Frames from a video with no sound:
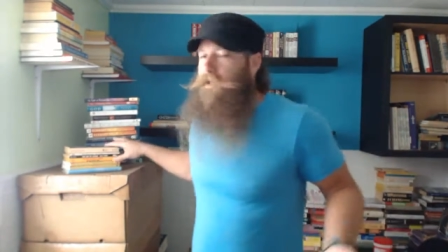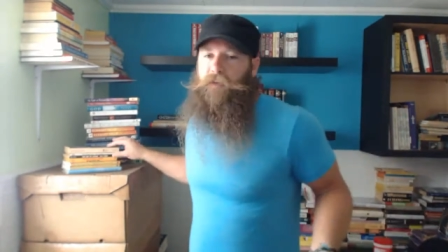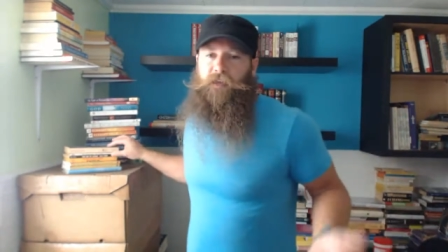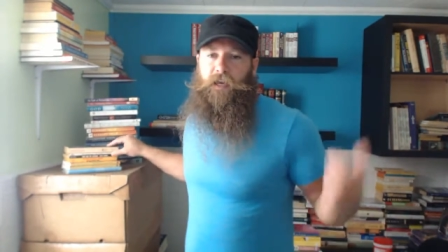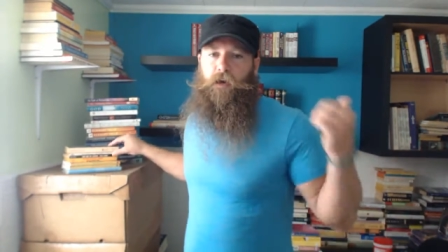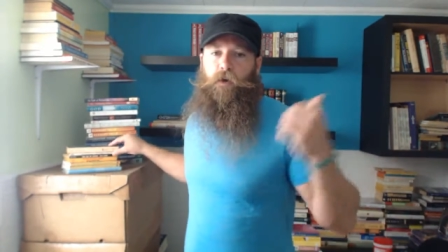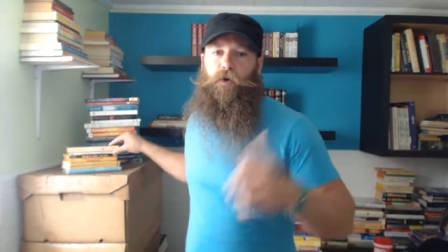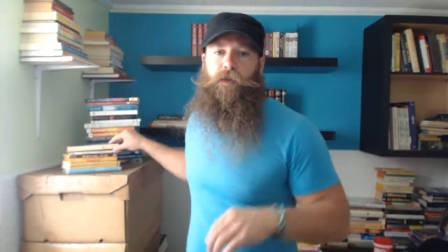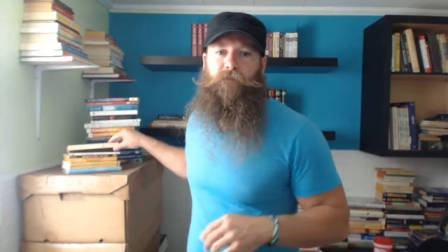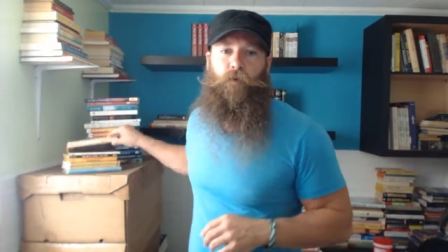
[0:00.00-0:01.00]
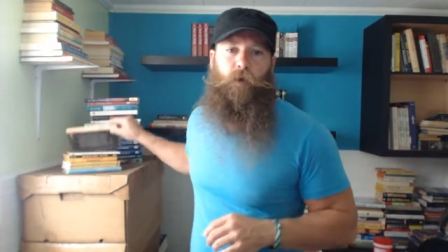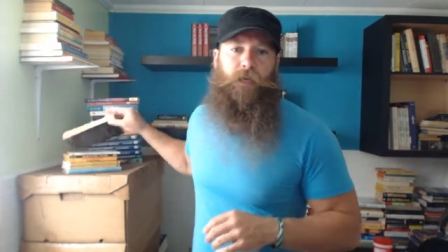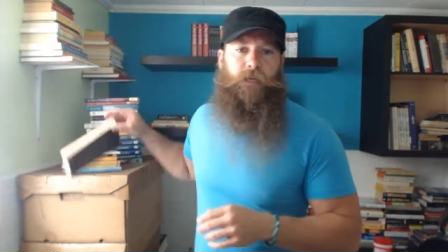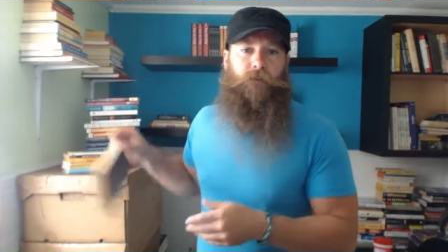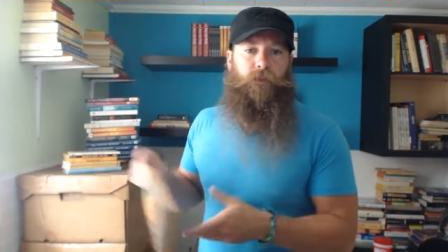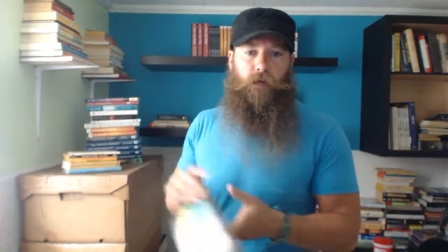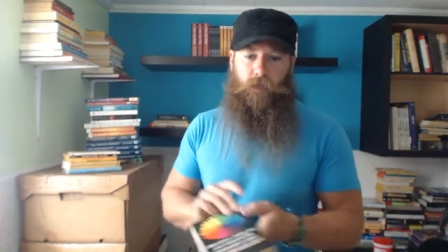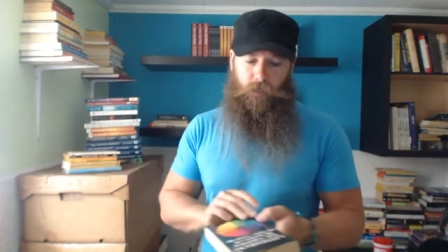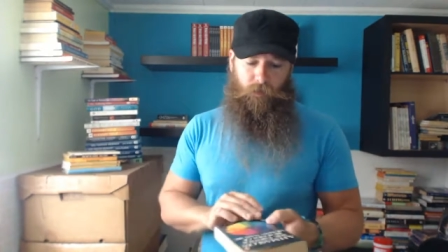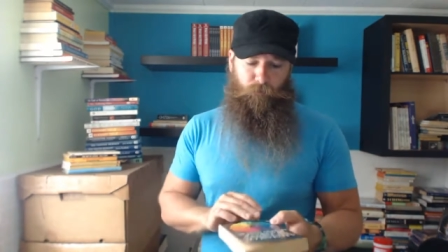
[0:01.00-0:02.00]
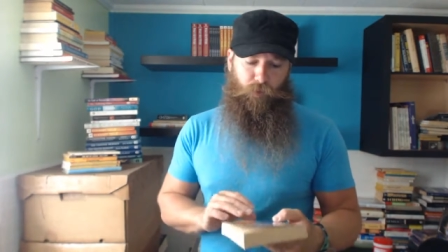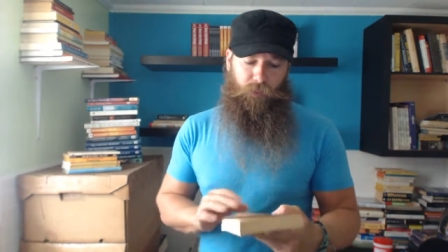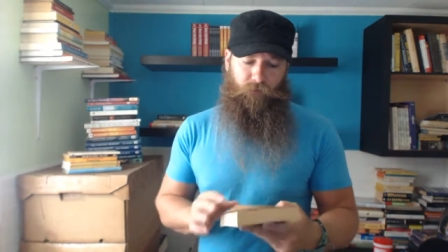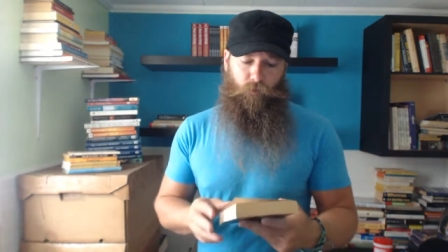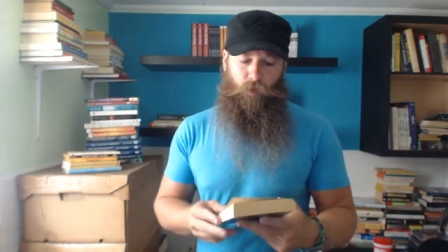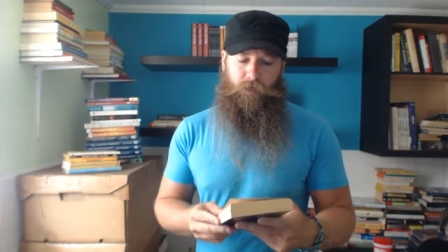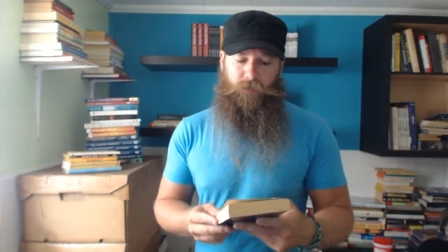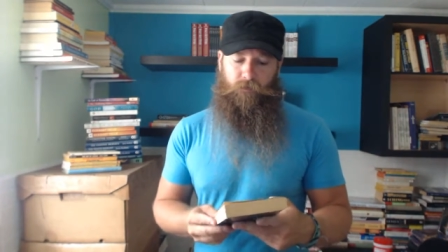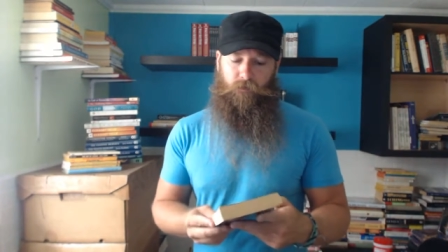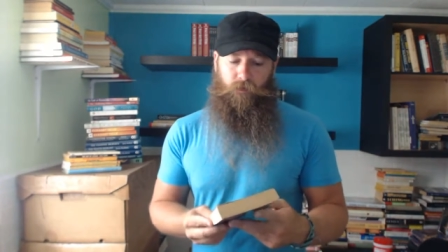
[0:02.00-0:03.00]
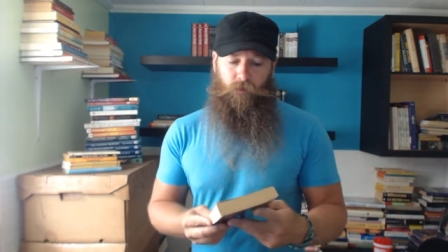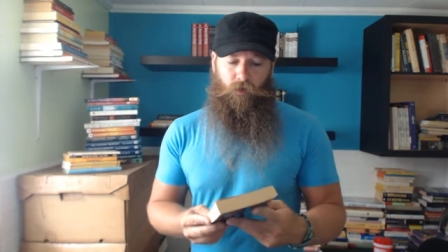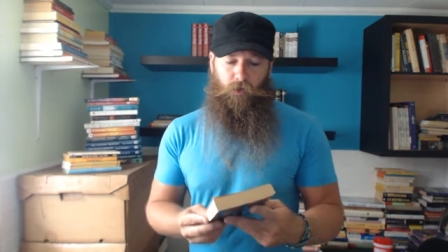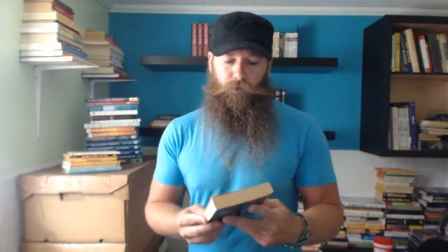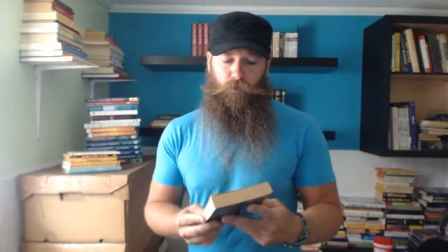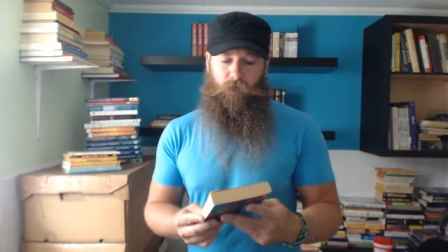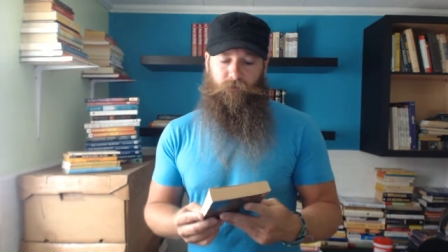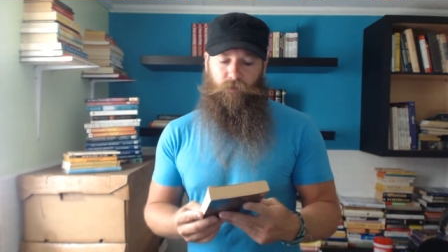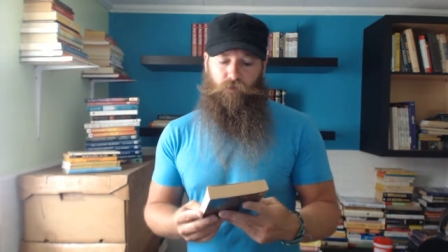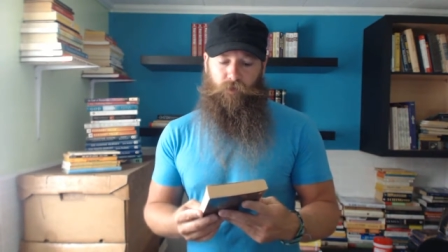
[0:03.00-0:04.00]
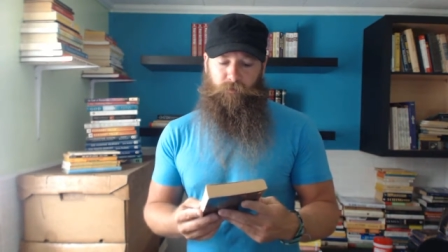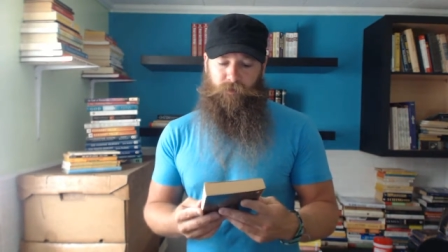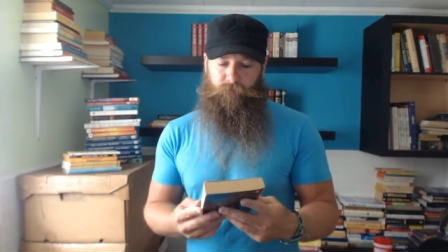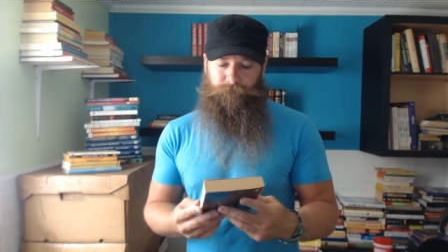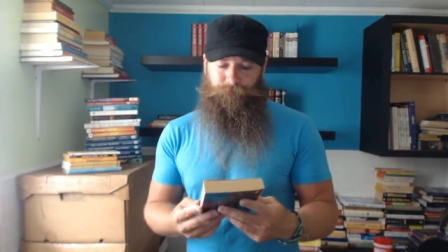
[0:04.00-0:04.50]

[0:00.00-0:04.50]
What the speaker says: anything, I'll give it away in the book giveaways on New Life, New Dreams.